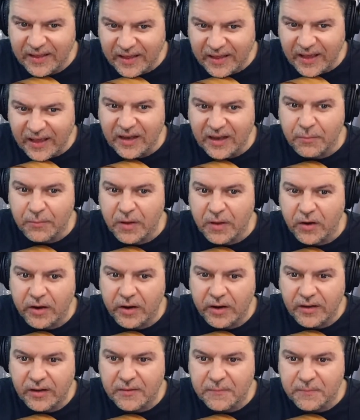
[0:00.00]
in
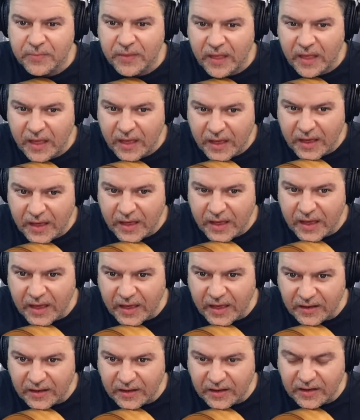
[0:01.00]
America,
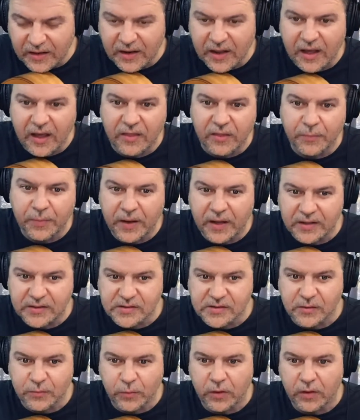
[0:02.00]
and in other
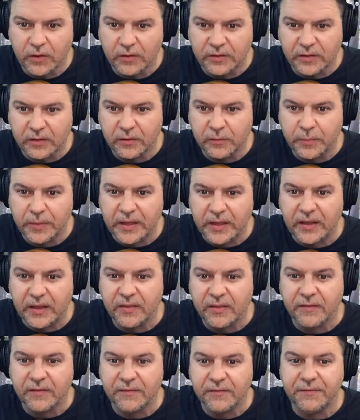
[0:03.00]
parts of the world it will
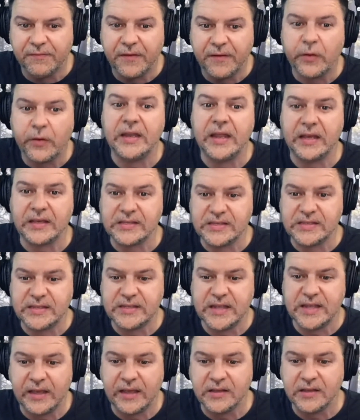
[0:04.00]
be the very next
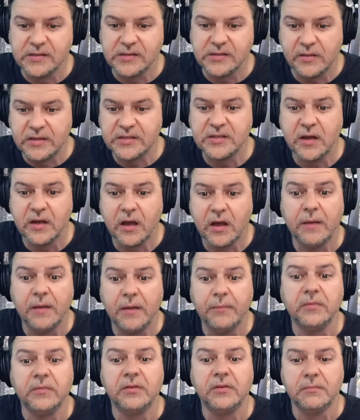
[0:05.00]
day. So this
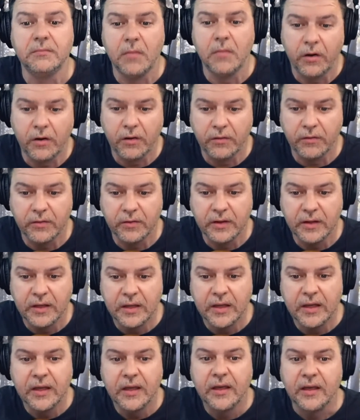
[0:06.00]
time tomorrow
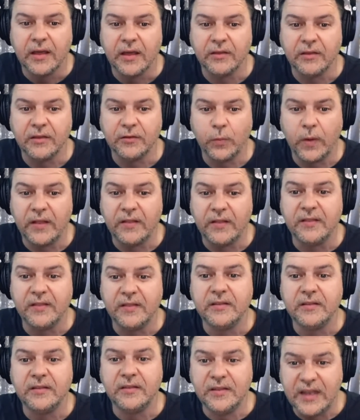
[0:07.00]
is when
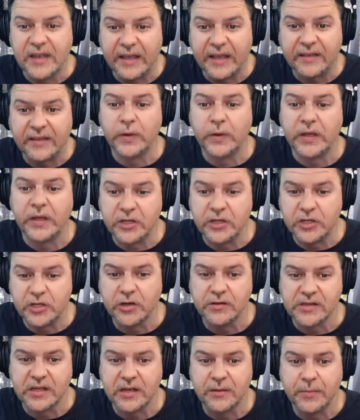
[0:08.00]
next week's show
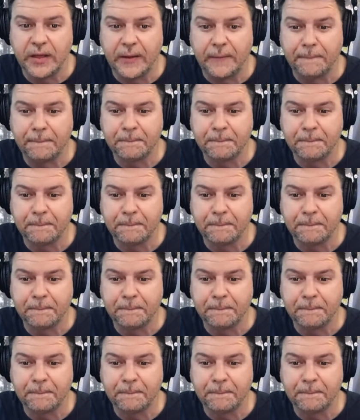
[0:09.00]
is going to be.